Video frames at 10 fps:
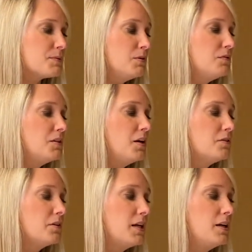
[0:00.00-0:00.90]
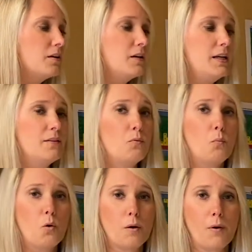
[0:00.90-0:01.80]
moved under here in the
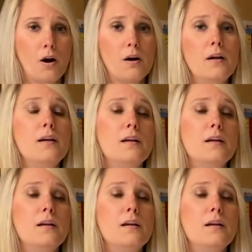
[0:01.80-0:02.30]
warmer